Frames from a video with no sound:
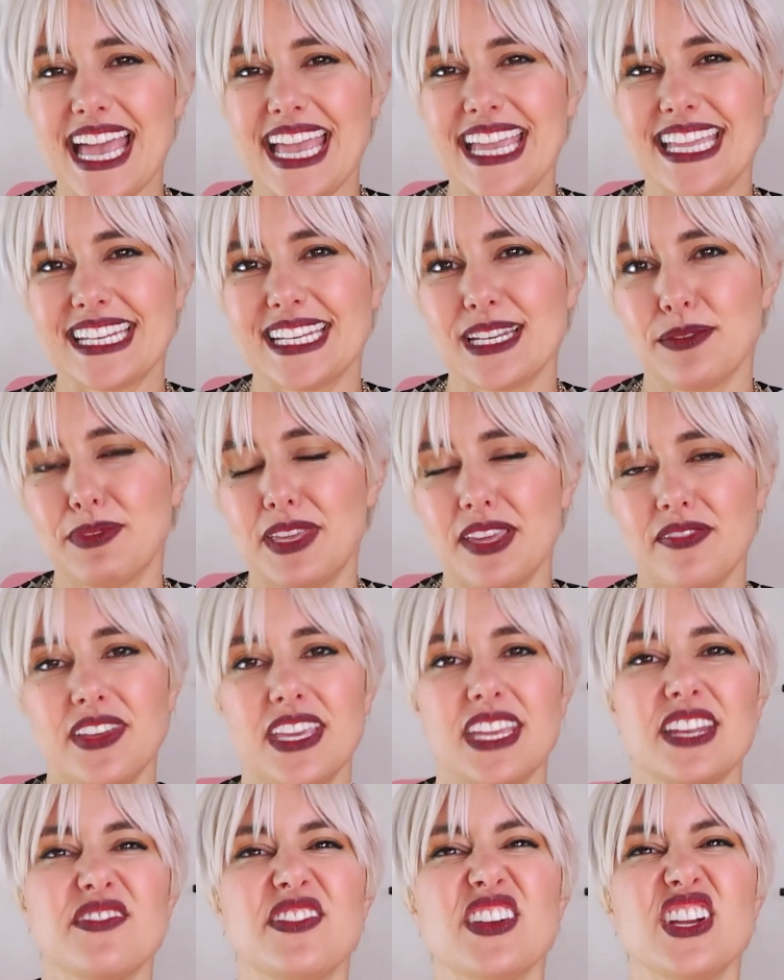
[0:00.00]
I ended up giving
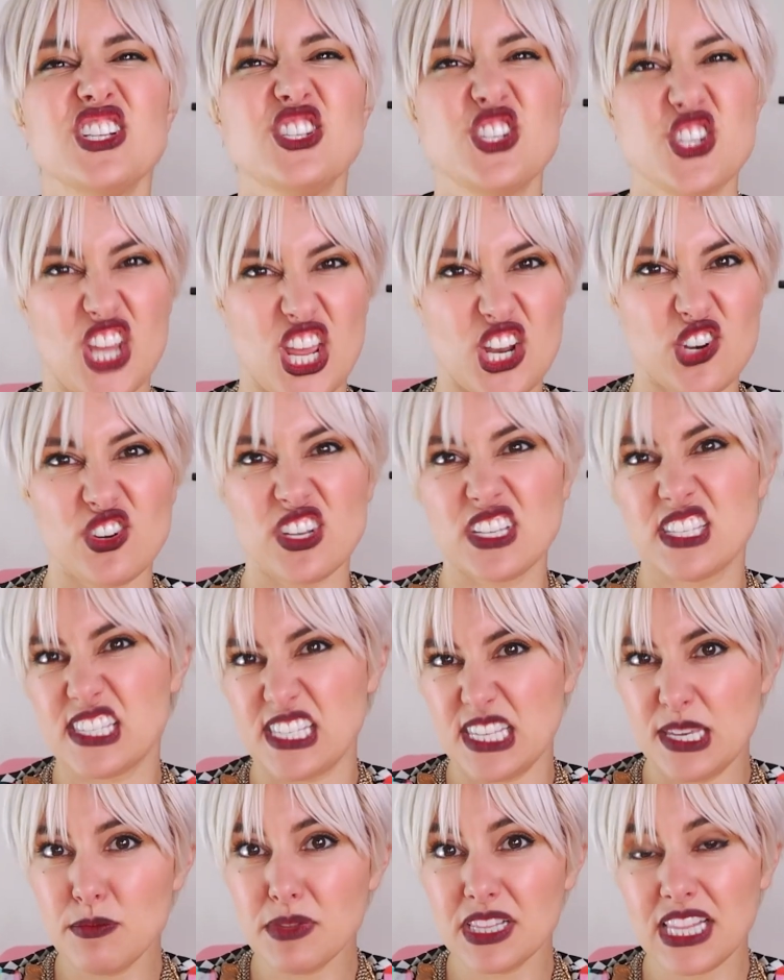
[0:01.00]
it a very generous
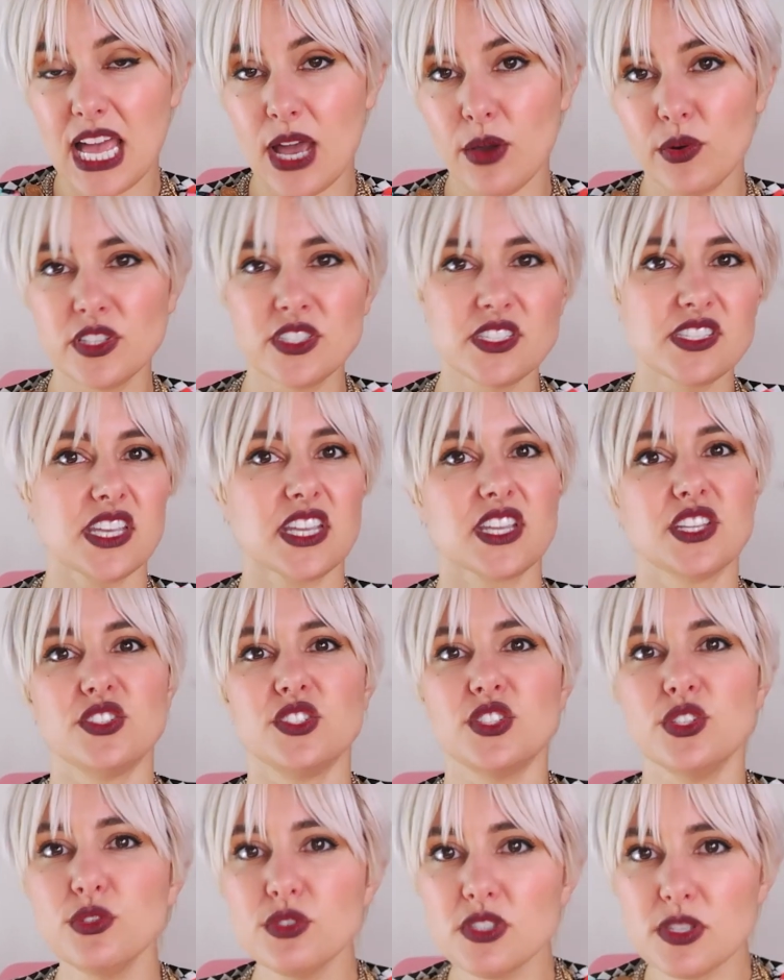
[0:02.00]
seam allowance, like
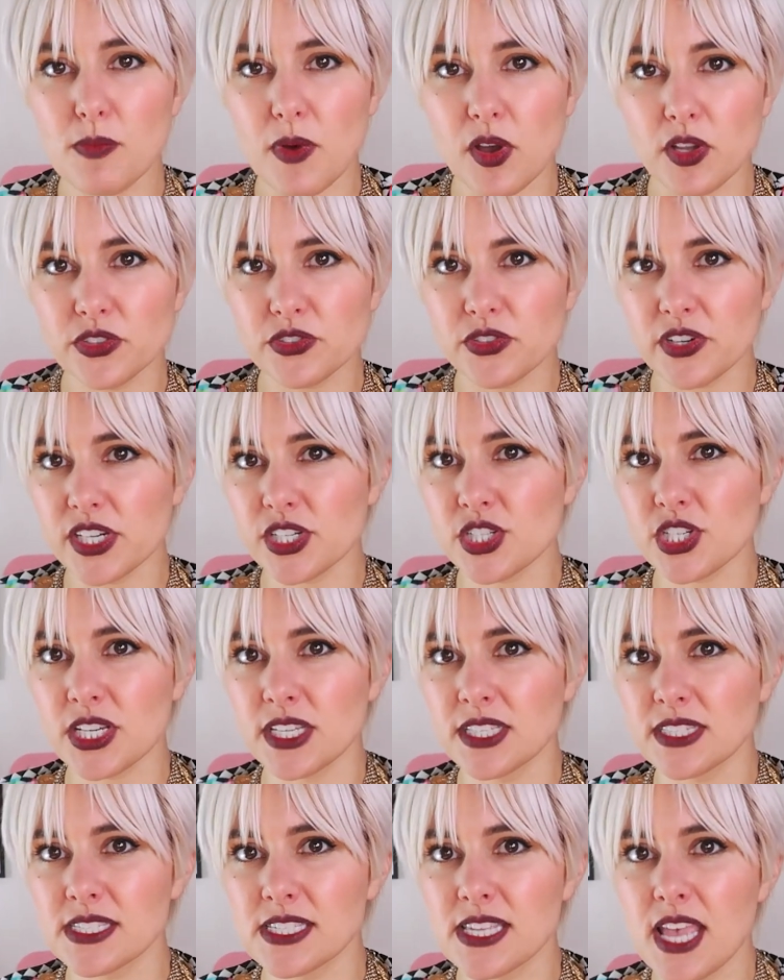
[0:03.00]
do some
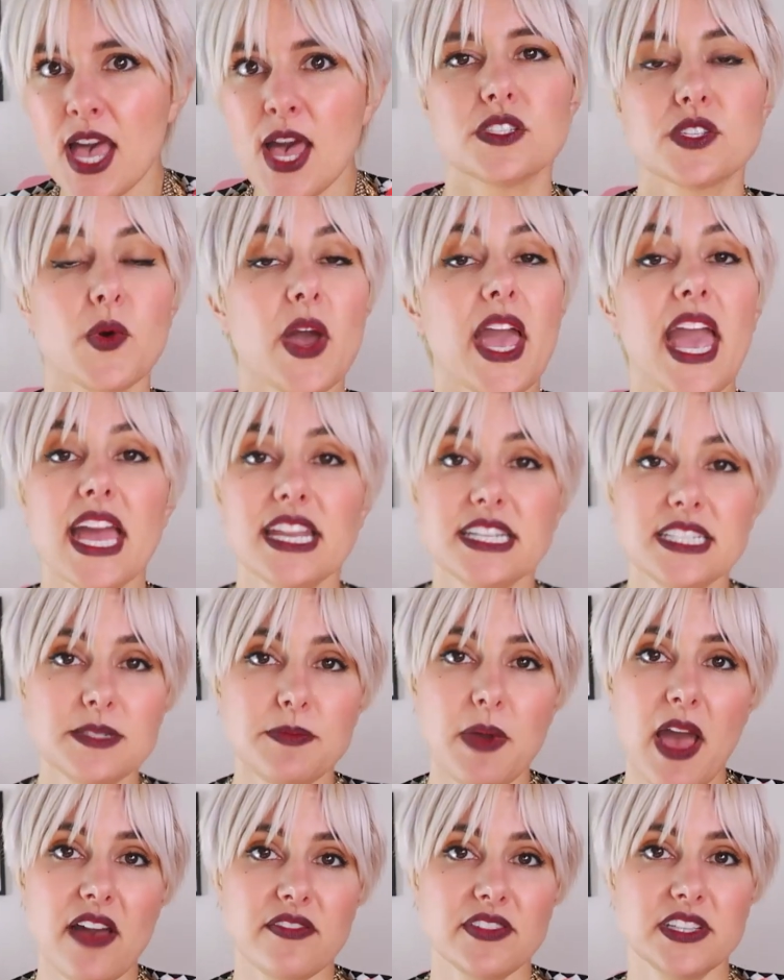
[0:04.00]
alterations. So I ended up
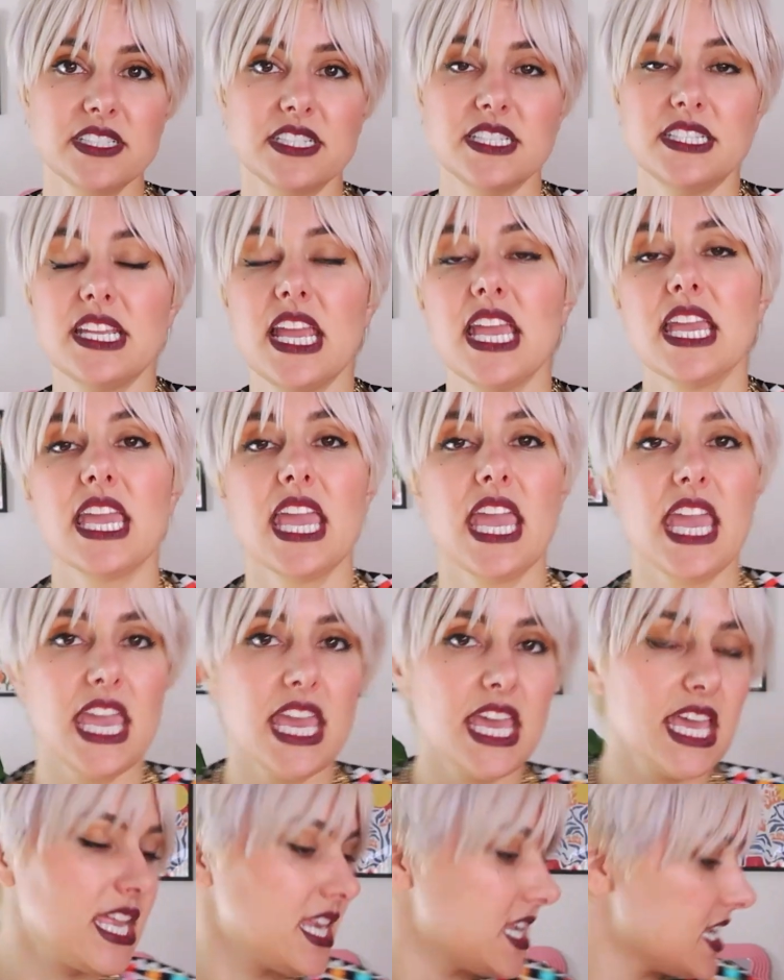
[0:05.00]
having to take
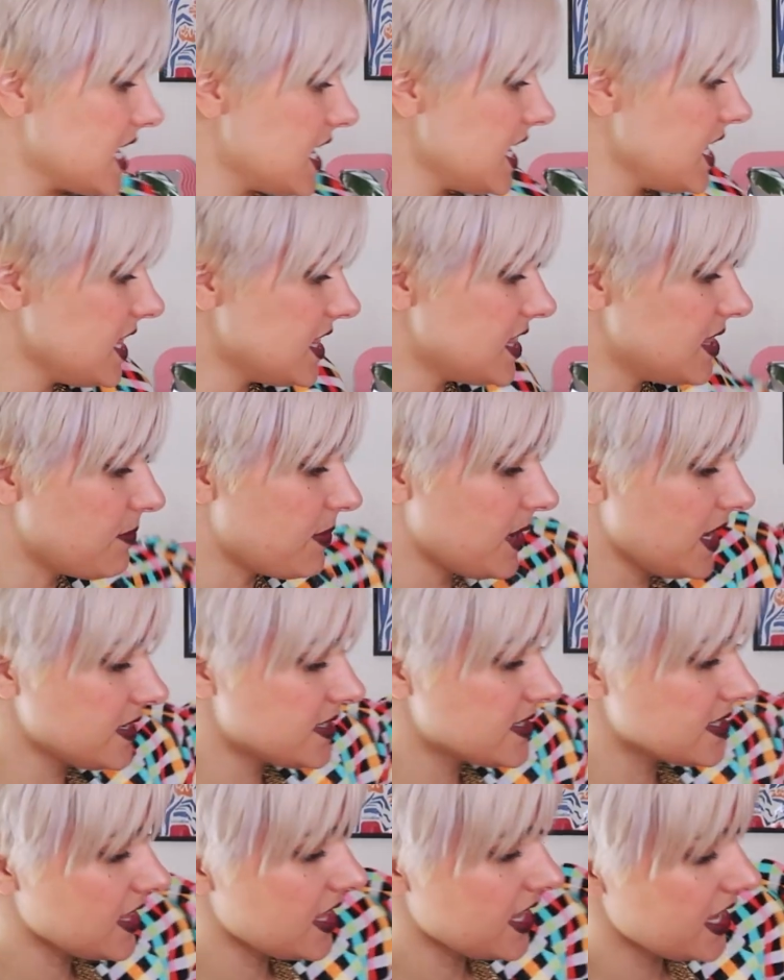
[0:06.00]
in the
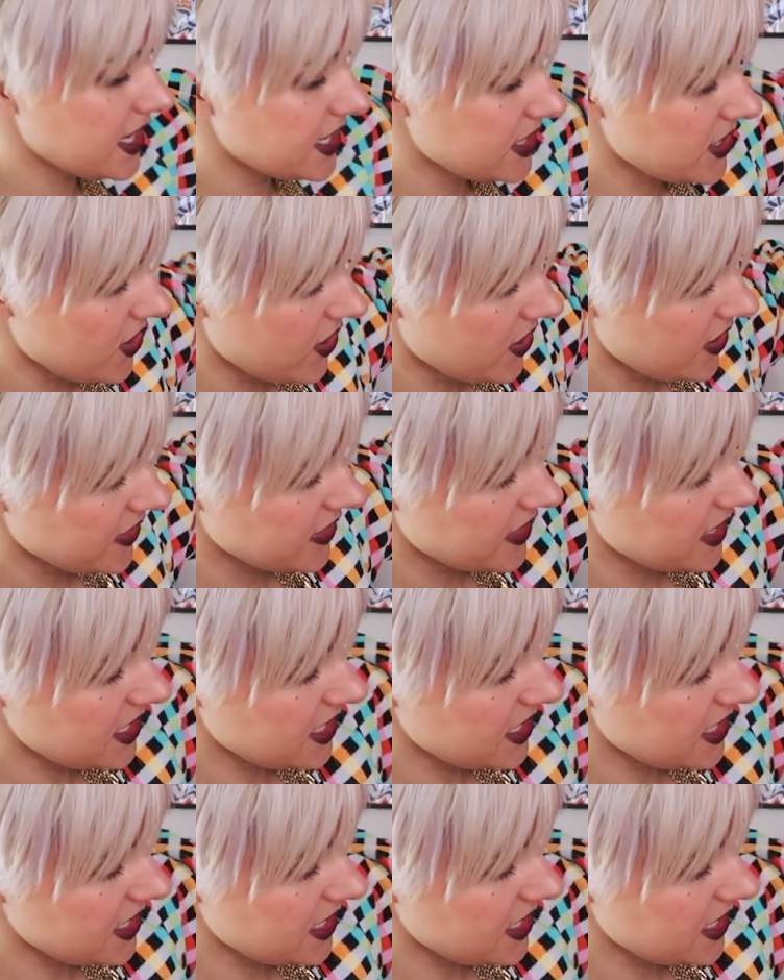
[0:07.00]
bust line on